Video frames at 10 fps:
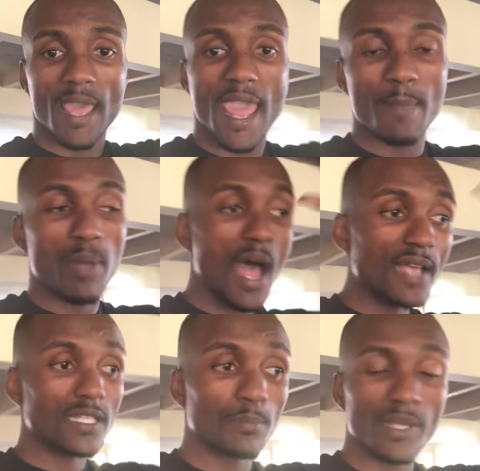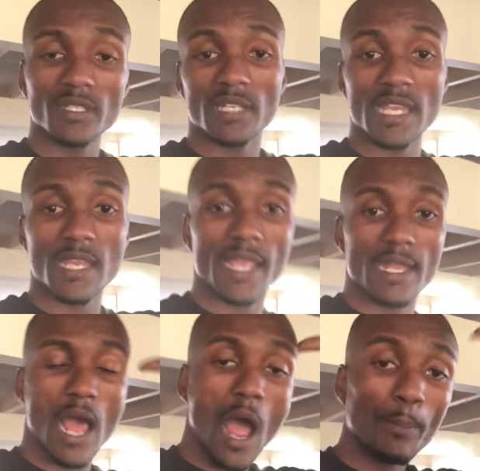a possibility,
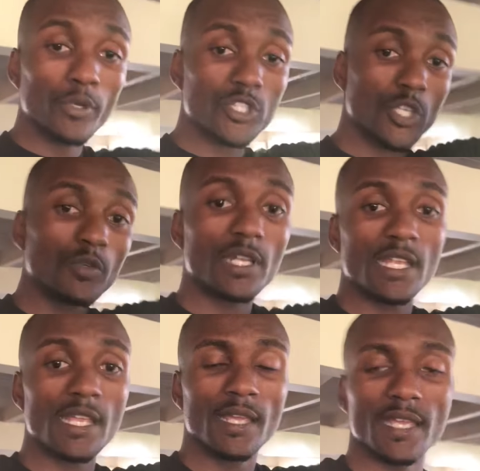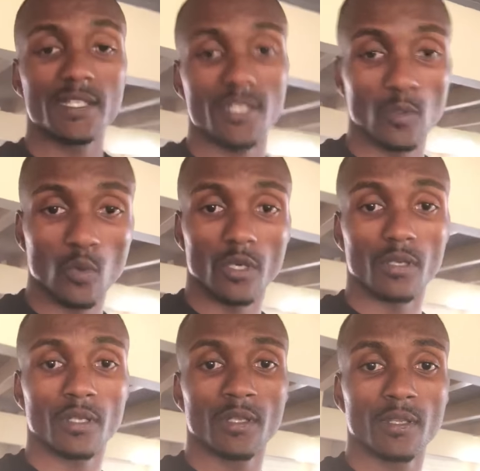an opportunity into the world,